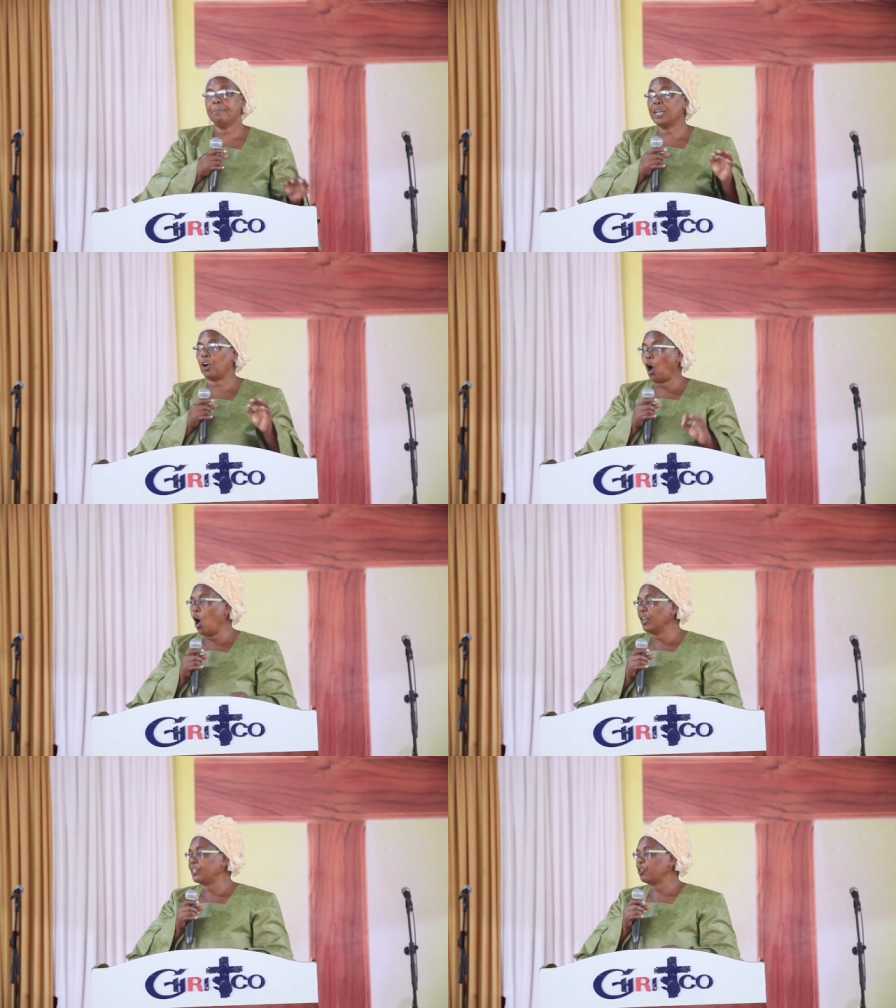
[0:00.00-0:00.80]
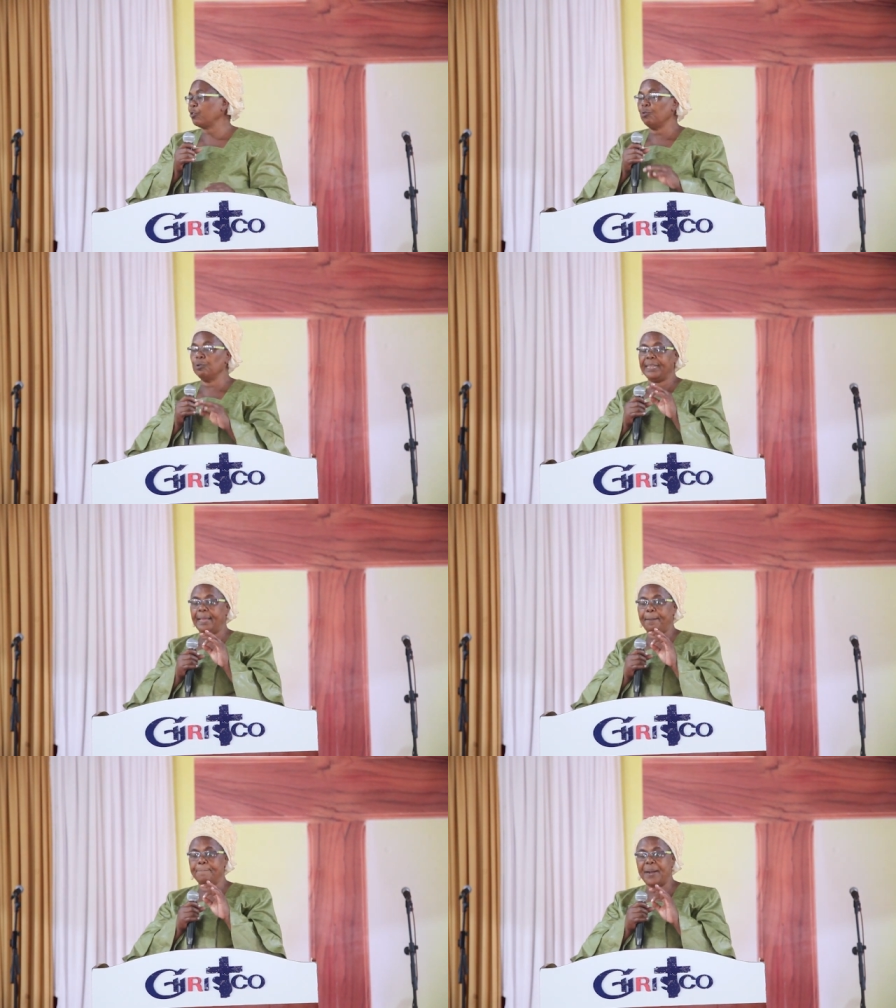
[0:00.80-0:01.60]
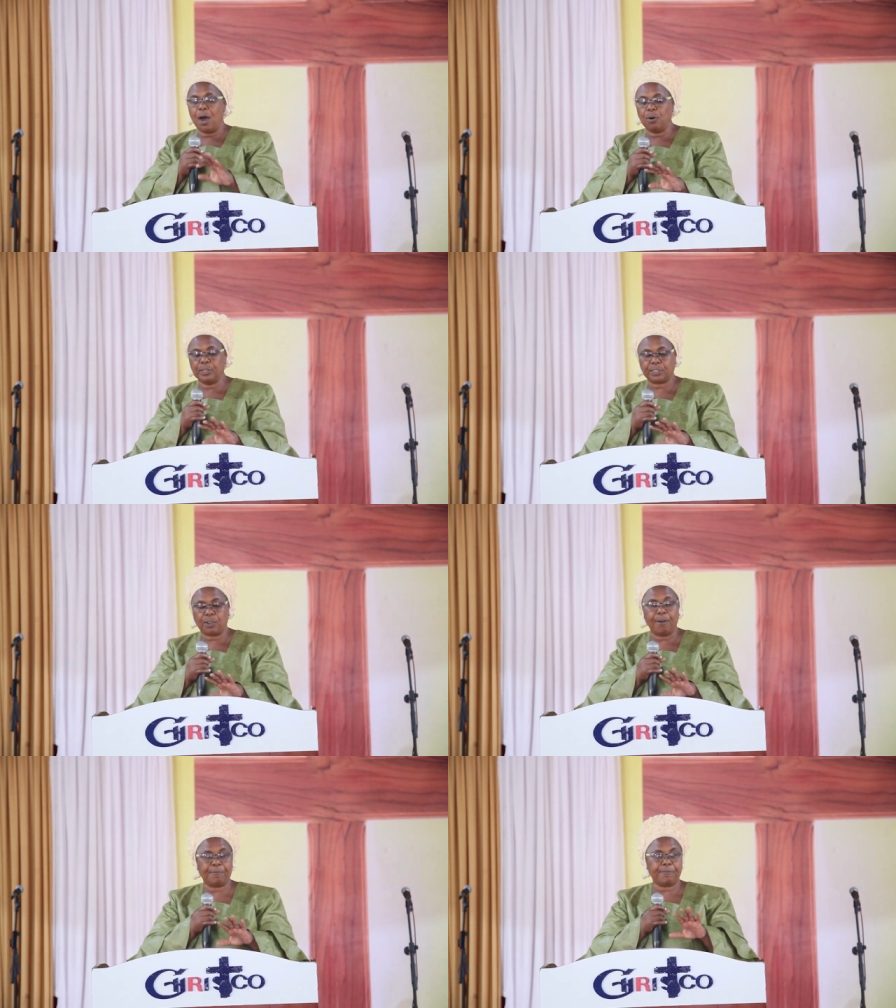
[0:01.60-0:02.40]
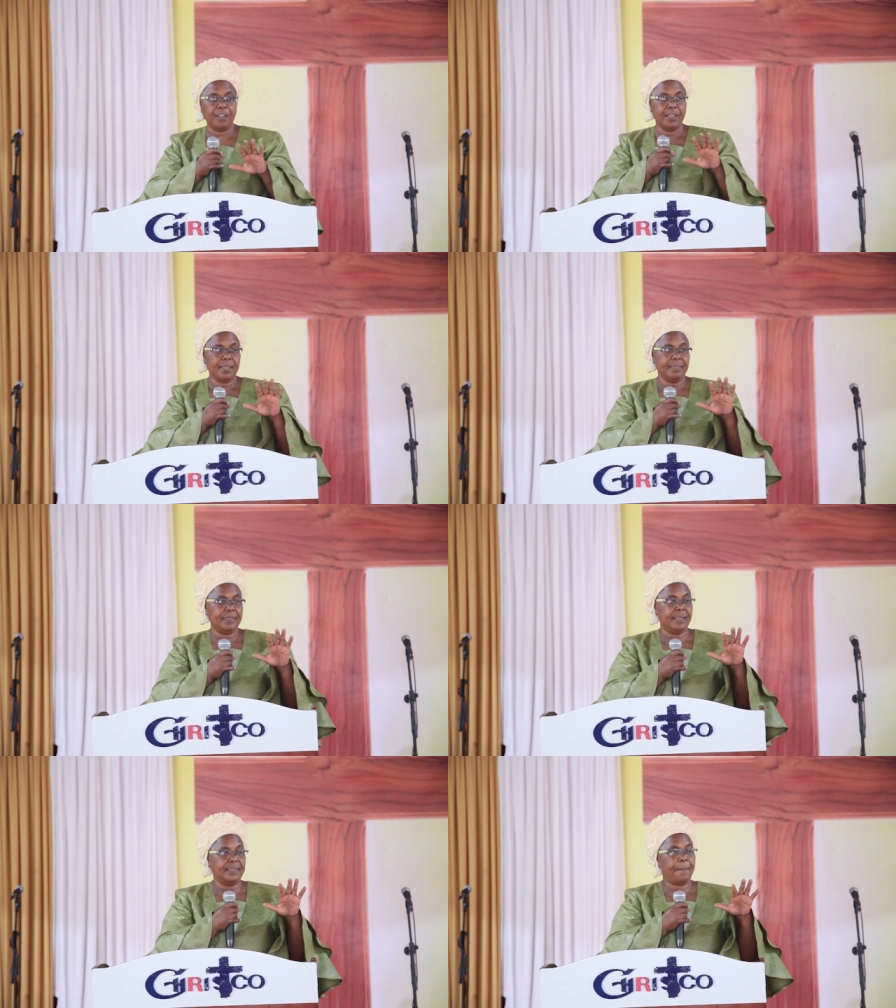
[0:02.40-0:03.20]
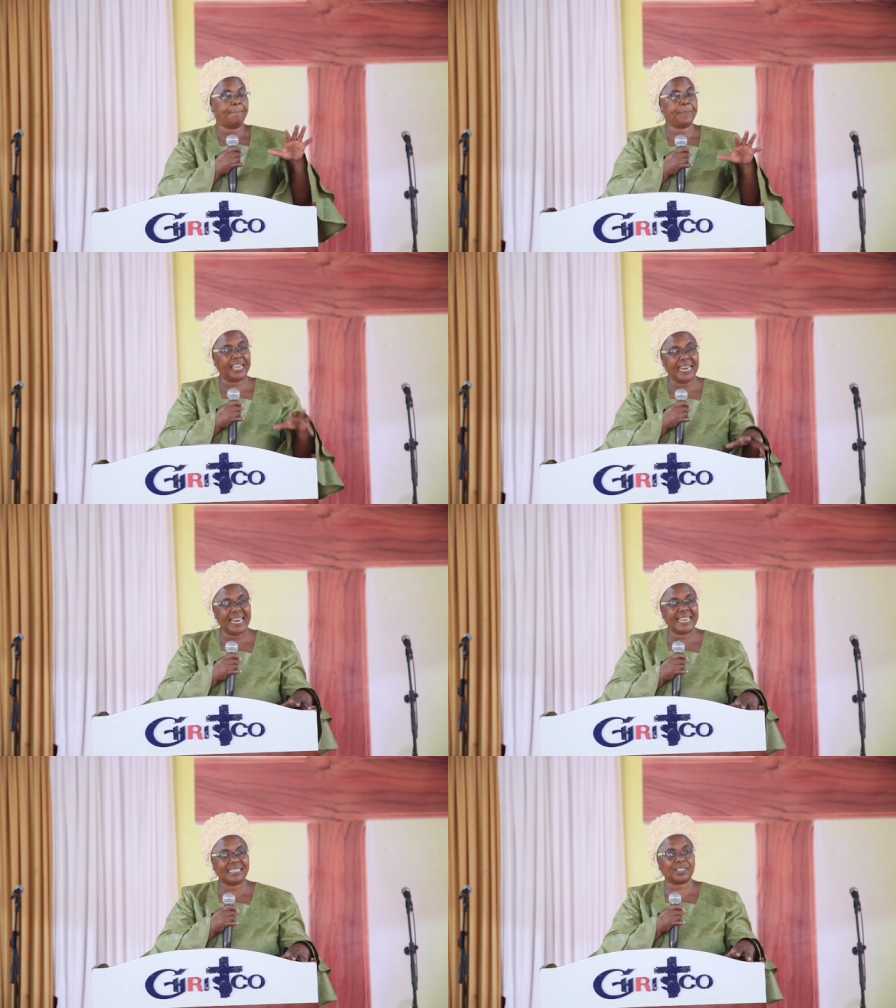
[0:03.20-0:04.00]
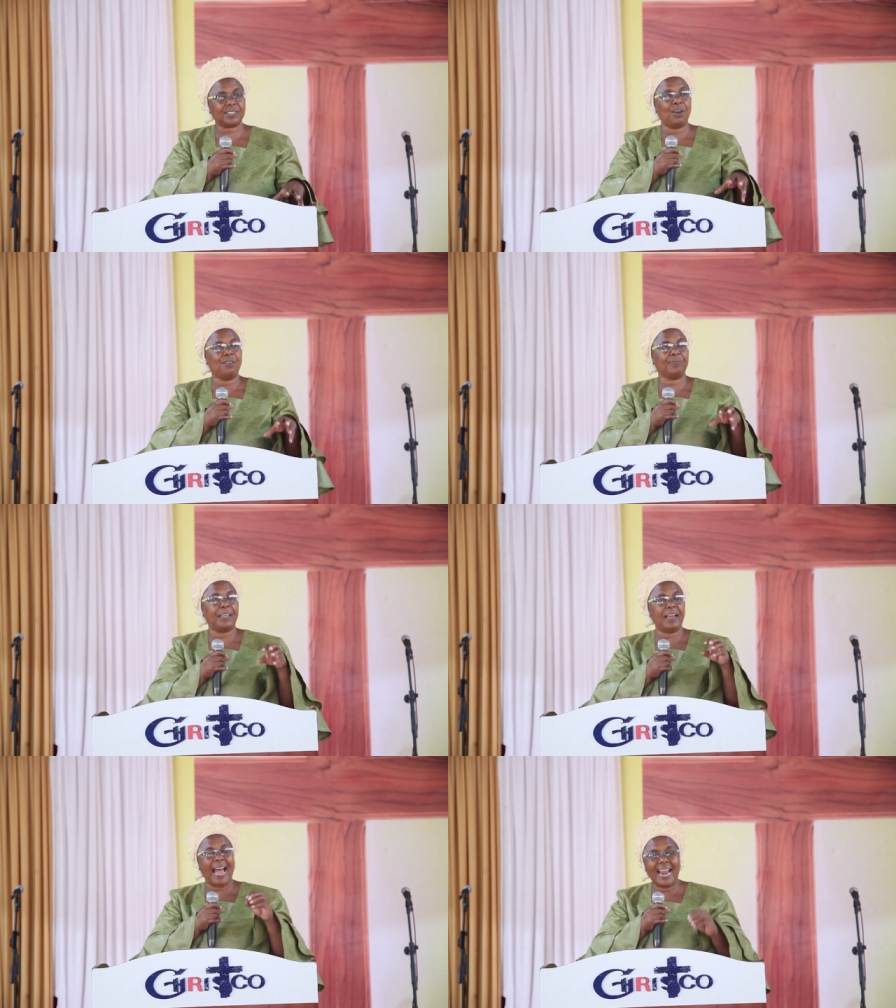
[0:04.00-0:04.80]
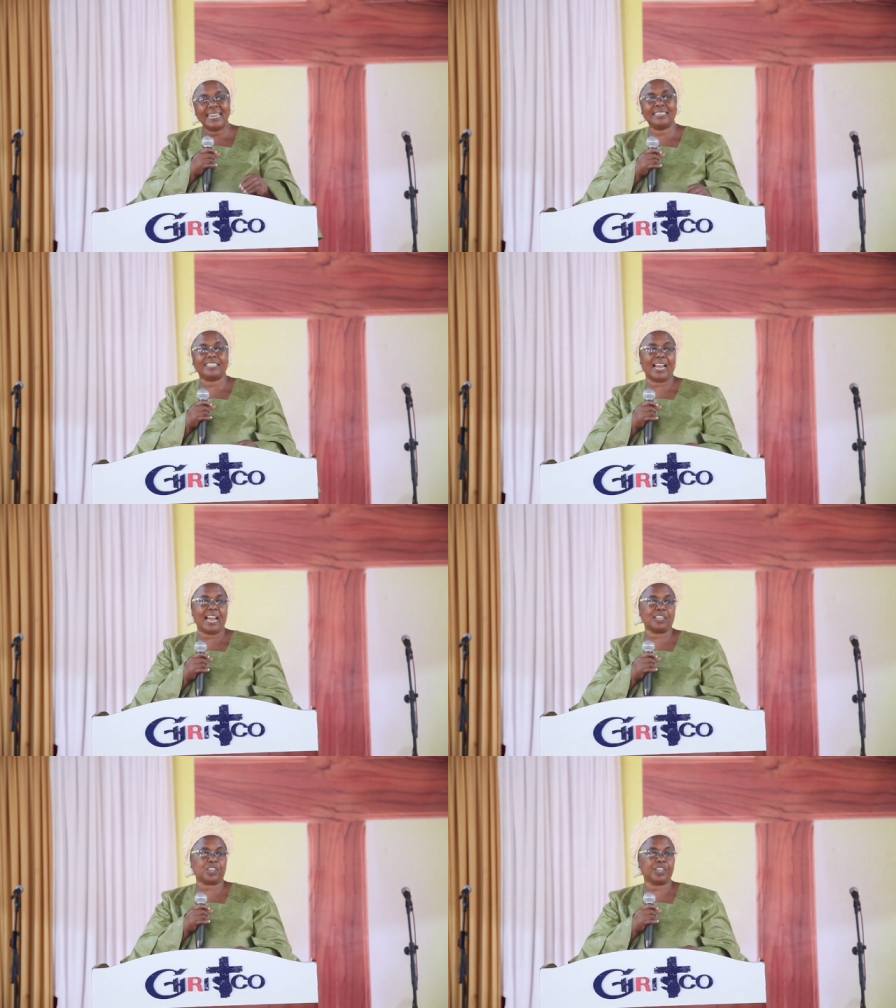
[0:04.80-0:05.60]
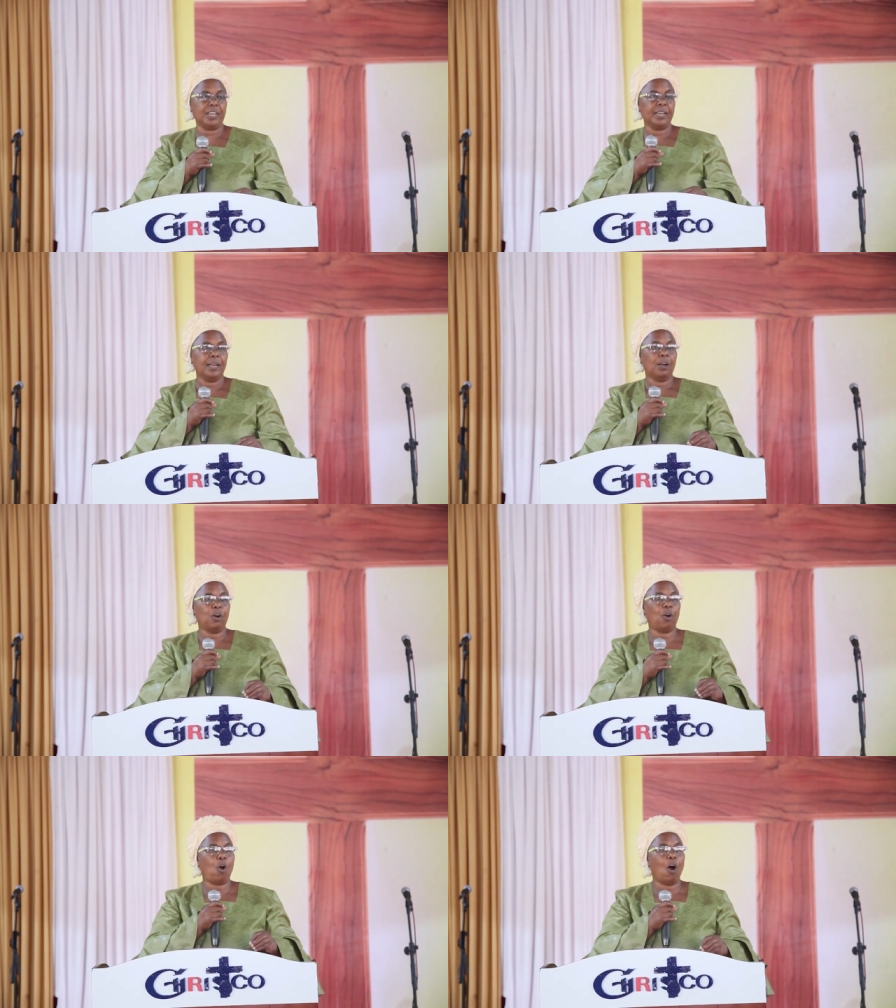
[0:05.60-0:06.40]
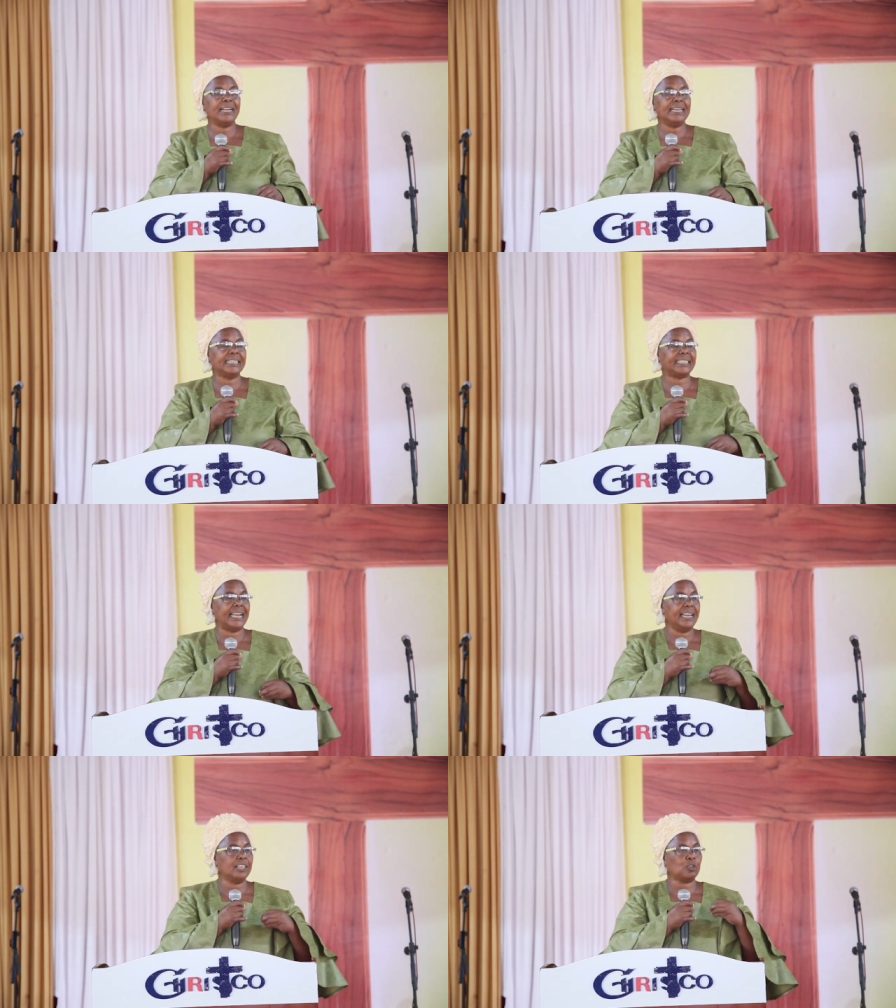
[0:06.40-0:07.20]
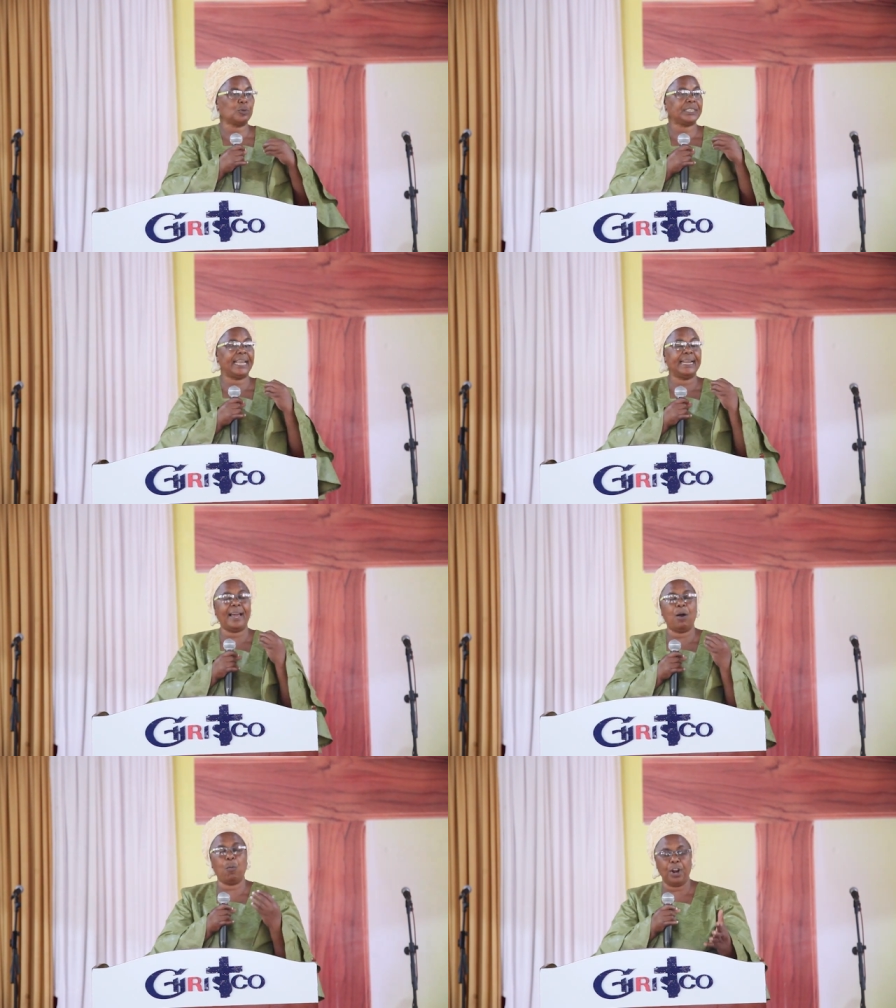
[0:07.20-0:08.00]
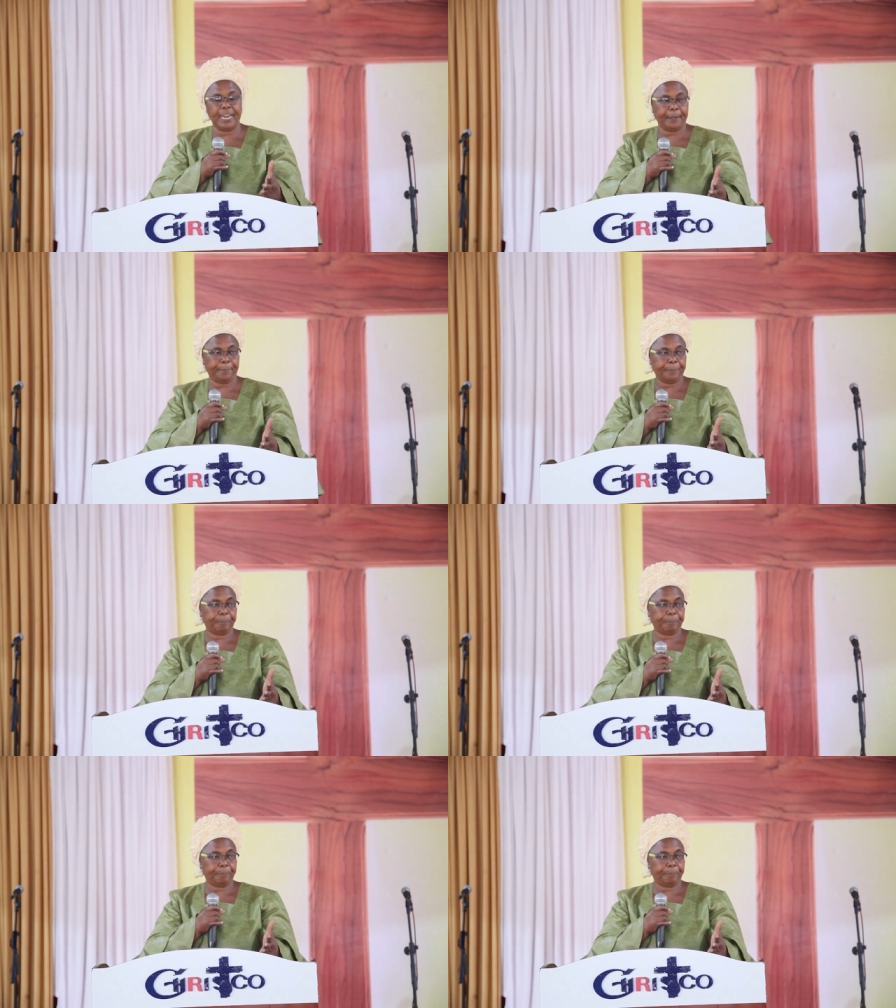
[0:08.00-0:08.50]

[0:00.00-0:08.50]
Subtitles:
Because through the mouths of the pillars of the early church, God decided to send a warning.